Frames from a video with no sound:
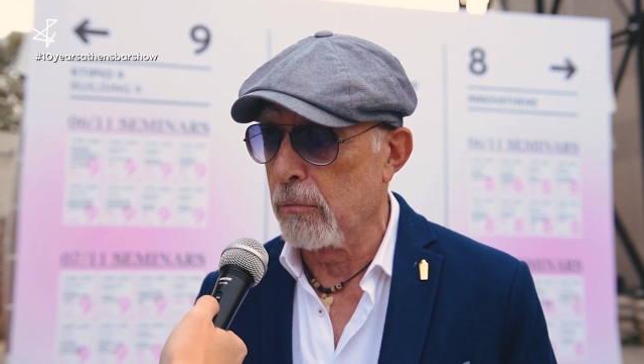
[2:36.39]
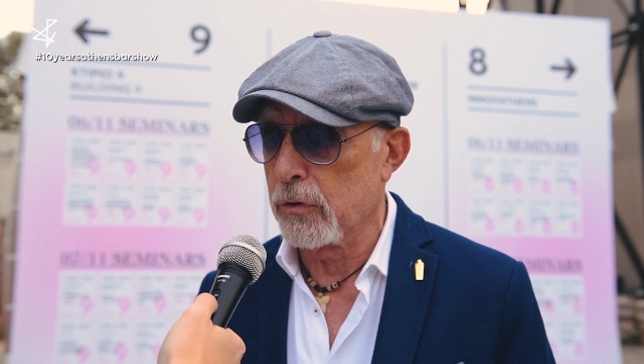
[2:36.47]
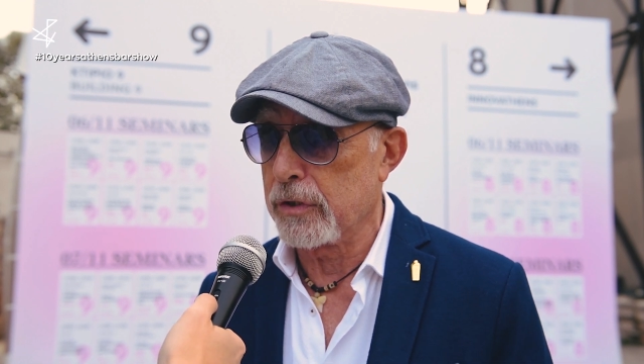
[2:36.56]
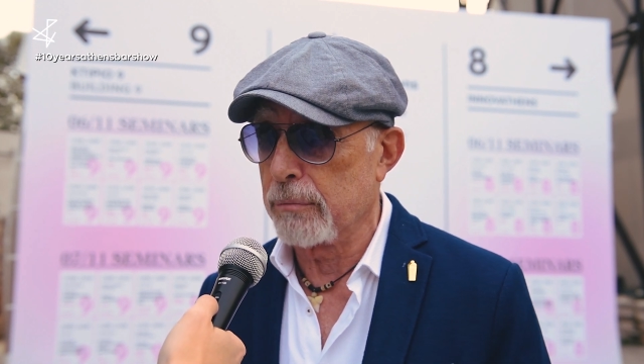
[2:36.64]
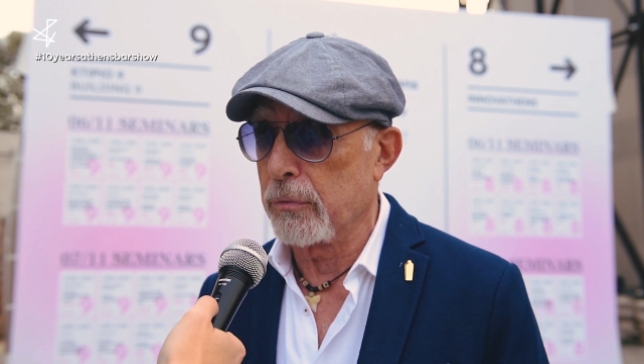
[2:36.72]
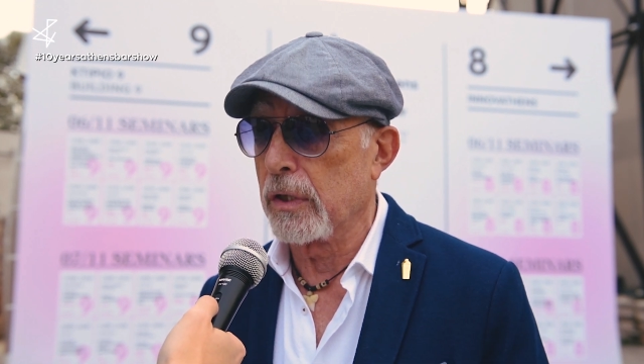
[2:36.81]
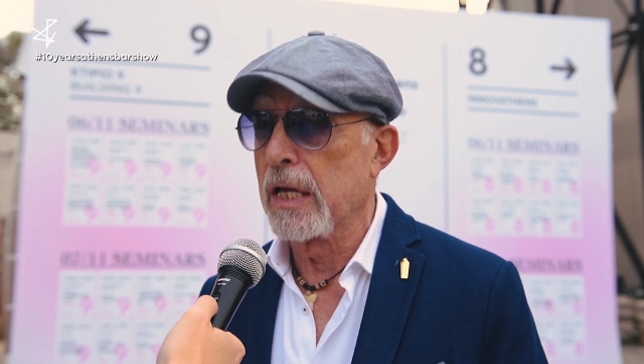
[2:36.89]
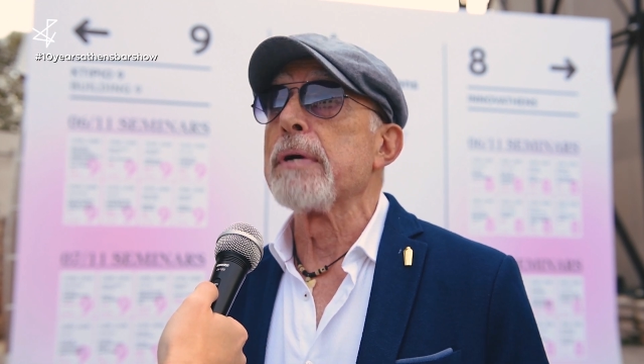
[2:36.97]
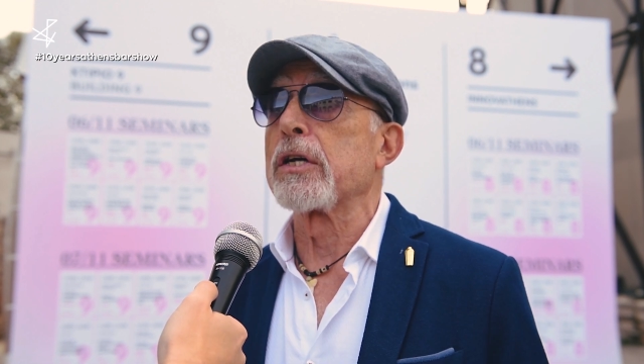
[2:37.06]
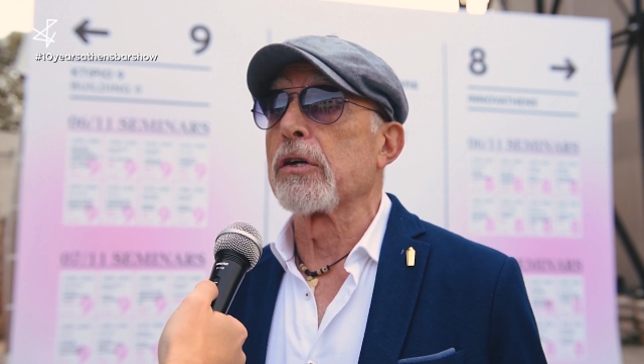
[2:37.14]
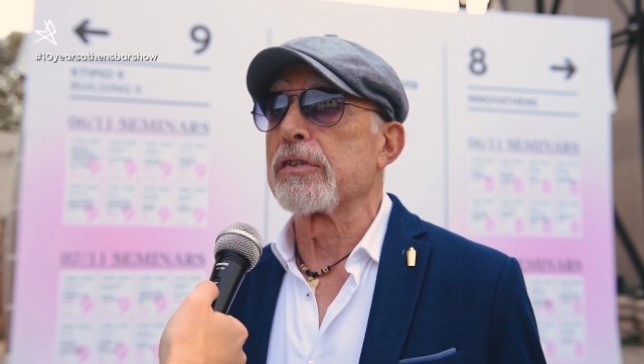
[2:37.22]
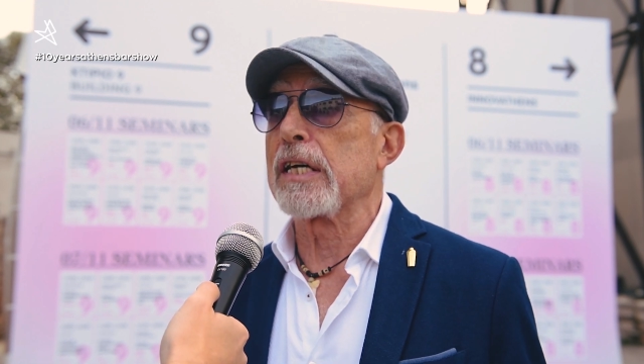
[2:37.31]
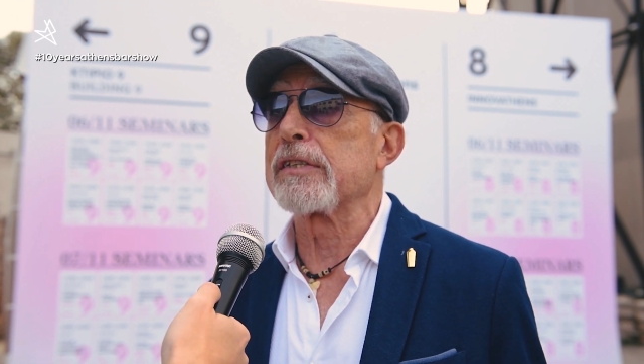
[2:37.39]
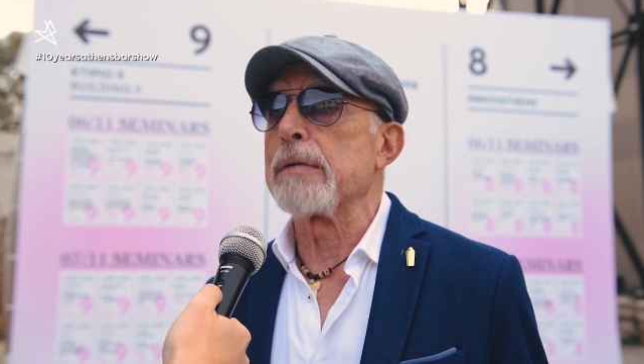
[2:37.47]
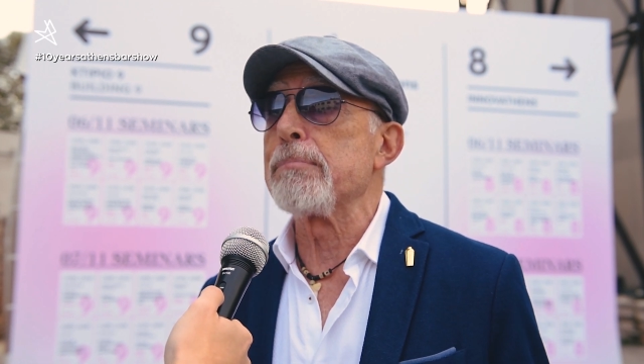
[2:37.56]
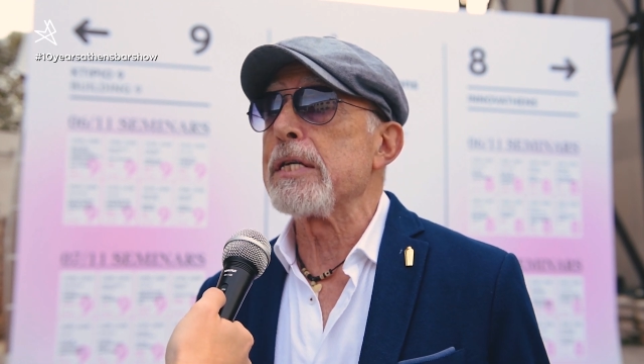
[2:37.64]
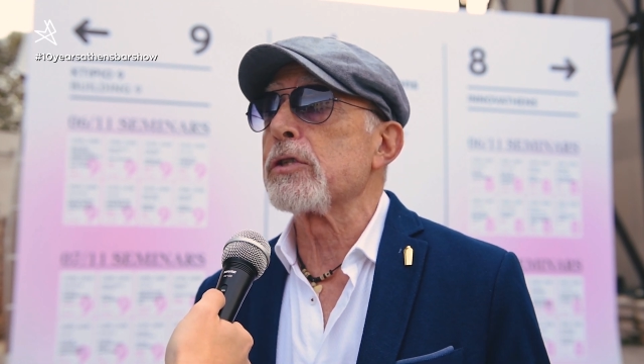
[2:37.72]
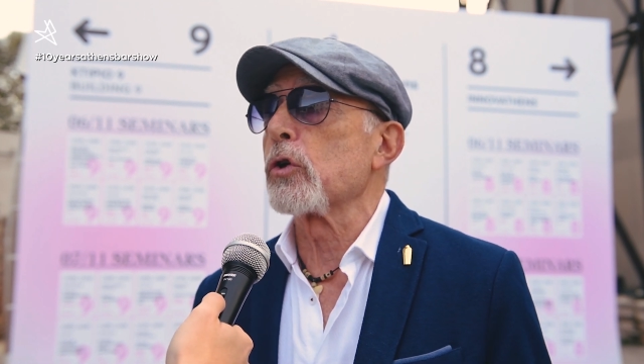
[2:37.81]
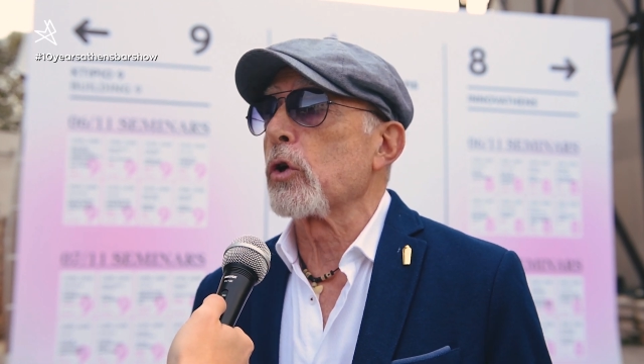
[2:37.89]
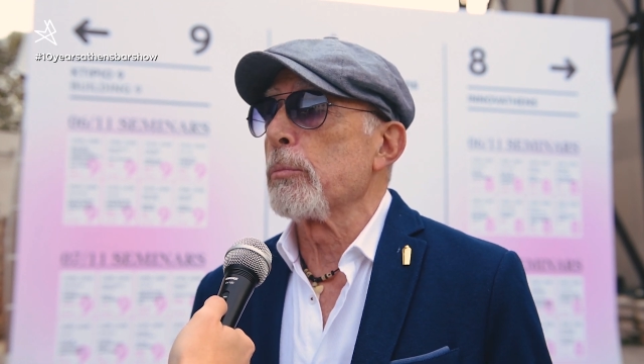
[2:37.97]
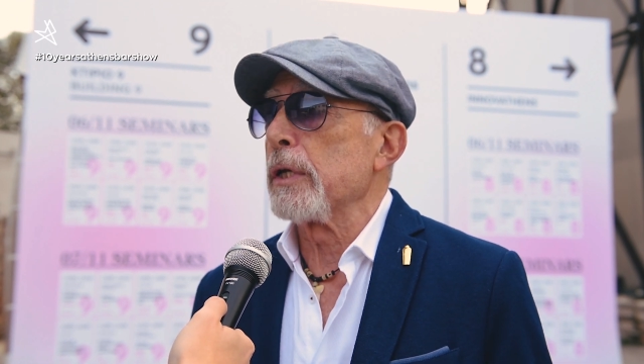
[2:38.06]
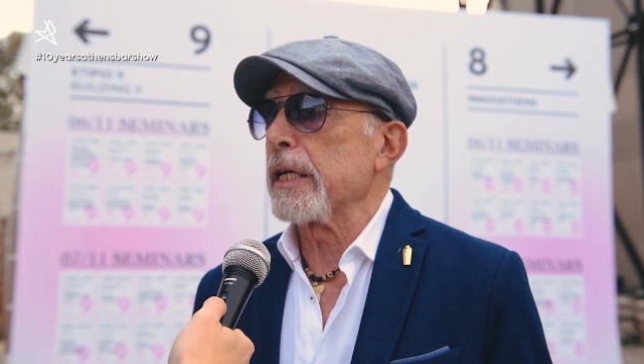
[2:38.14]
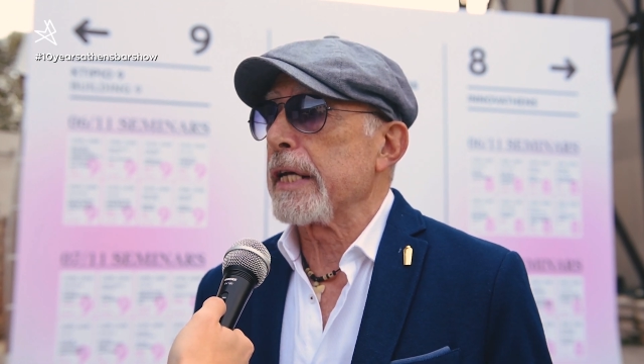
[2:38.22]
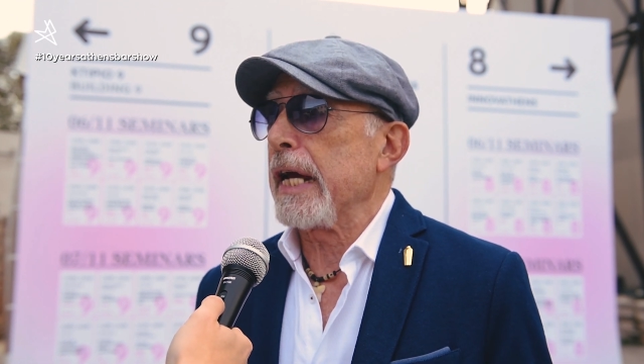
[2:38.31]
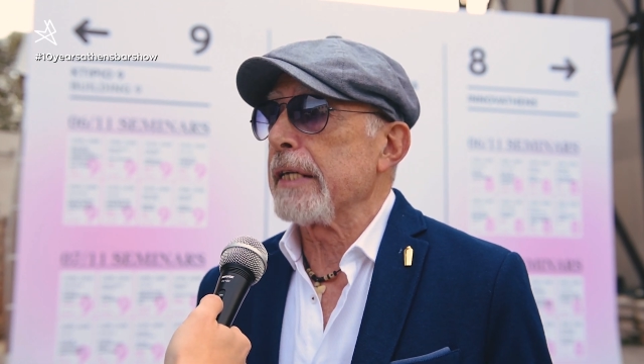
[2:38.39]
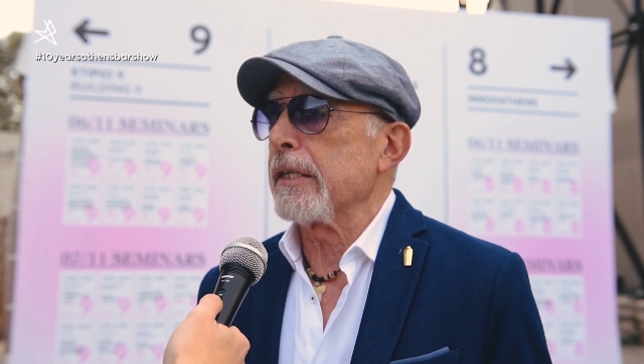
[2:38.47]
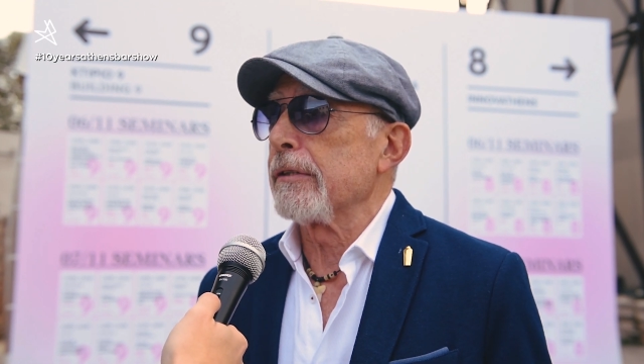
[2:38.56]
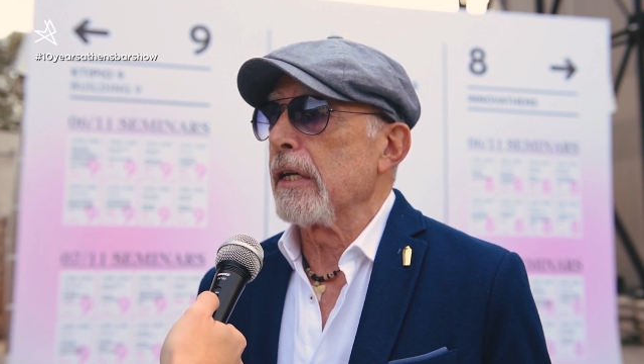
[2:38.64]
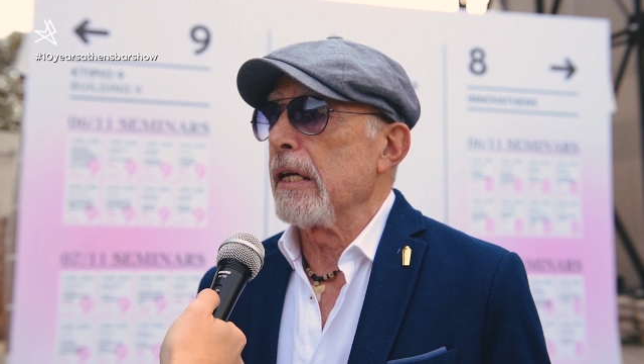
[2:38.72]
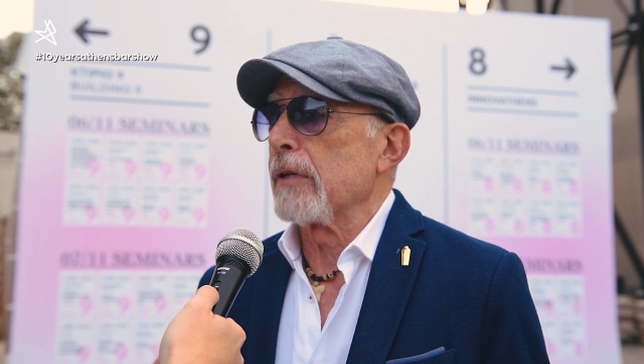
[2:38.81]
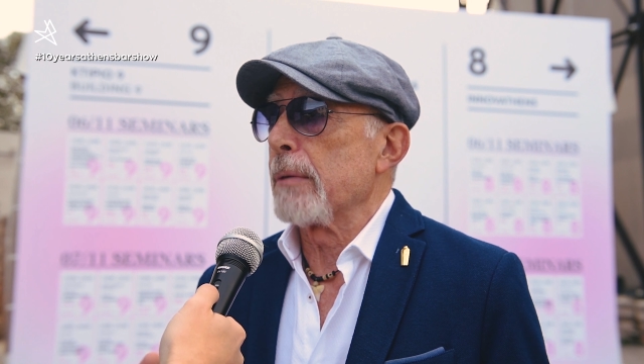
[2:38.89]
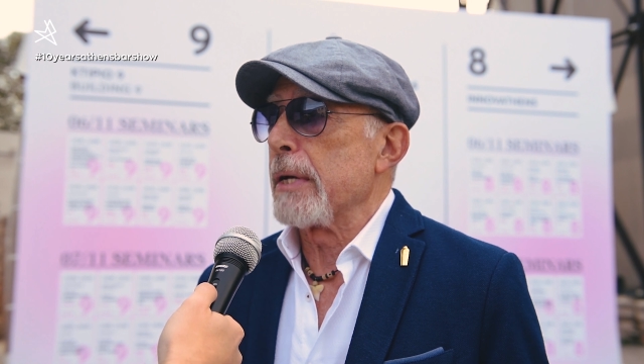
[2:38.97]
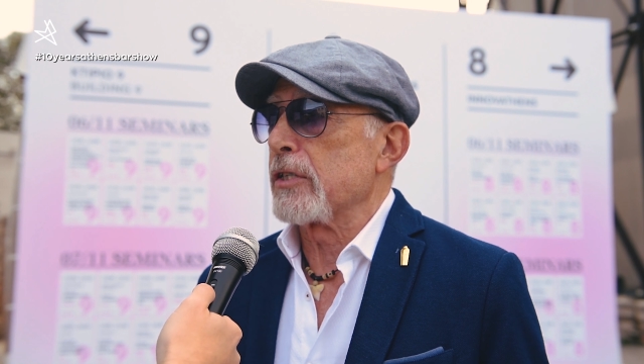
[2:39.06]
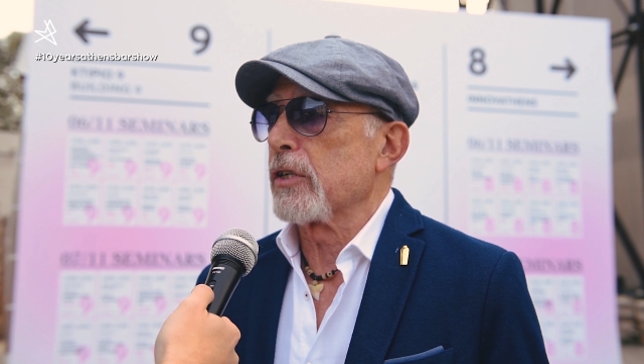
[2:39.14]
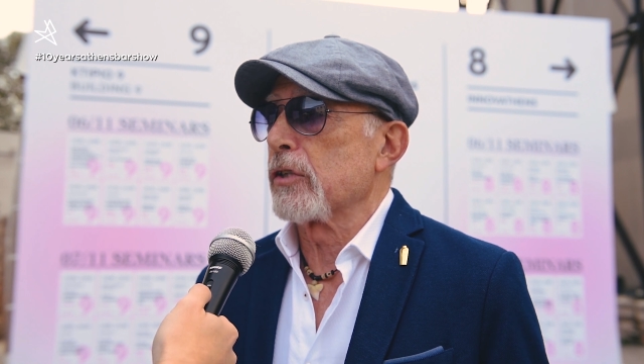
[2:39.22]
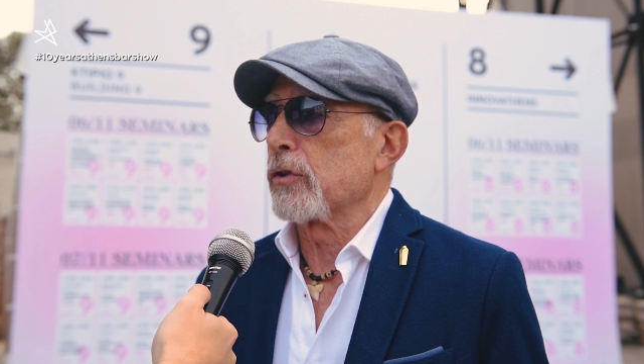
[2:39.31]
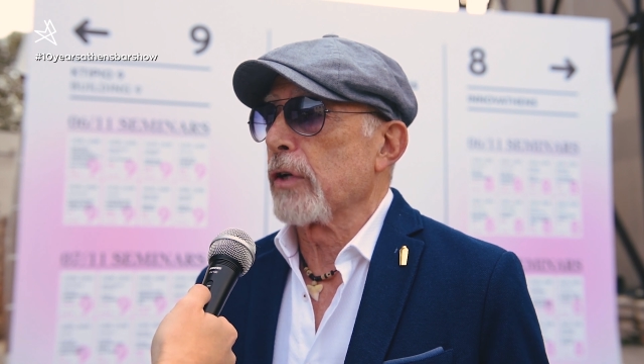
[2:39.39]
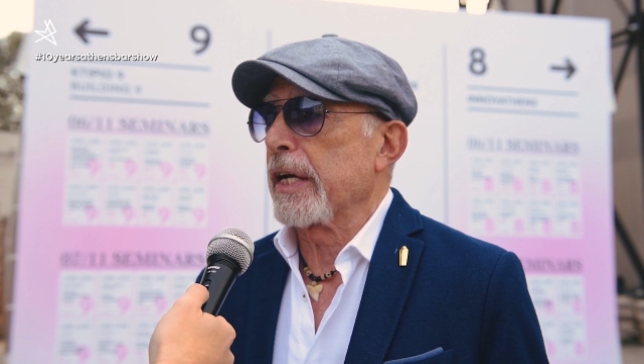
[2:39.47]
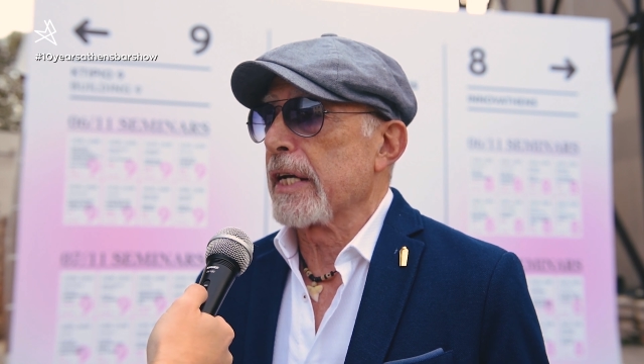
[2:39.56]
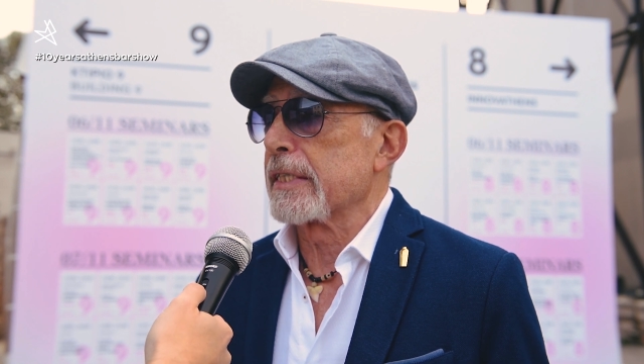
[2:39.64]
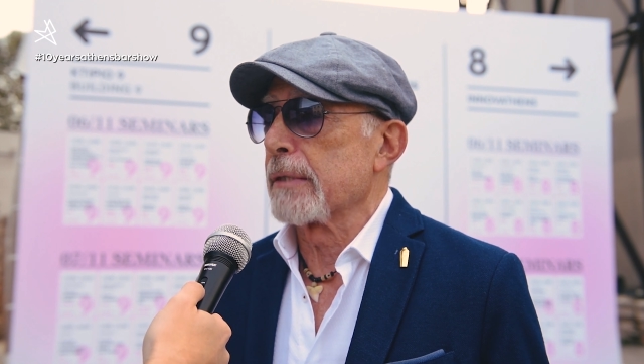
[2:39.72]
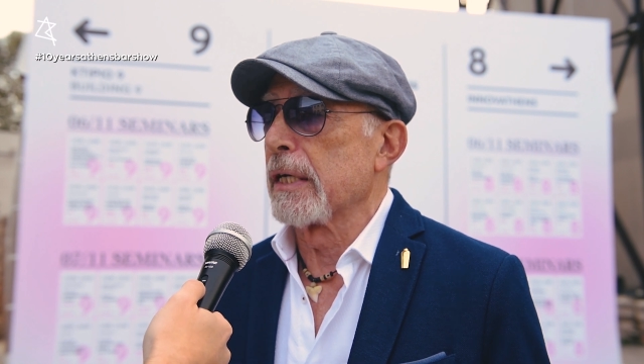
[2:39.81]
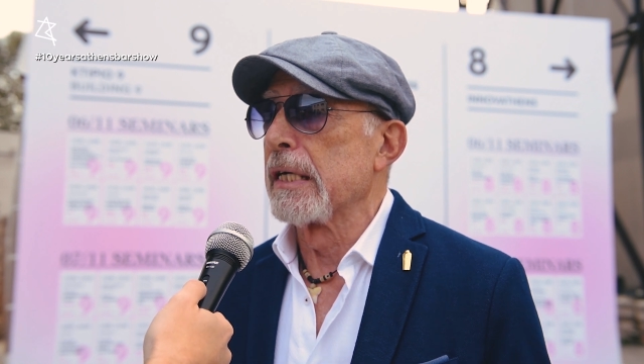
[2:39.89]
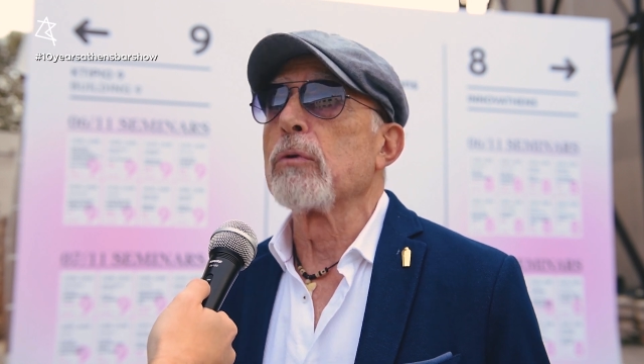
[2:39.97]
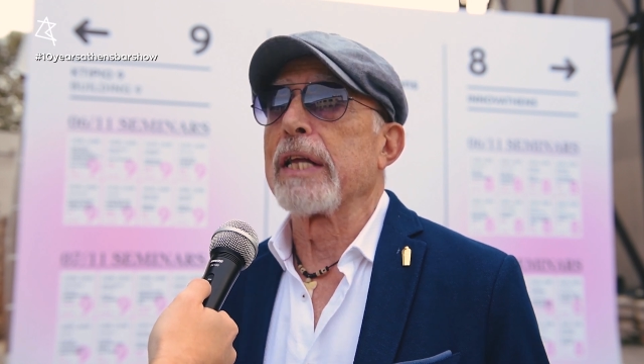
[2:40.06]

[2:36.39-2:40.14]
most important because that's a means to communicate and deliver the message to the customer.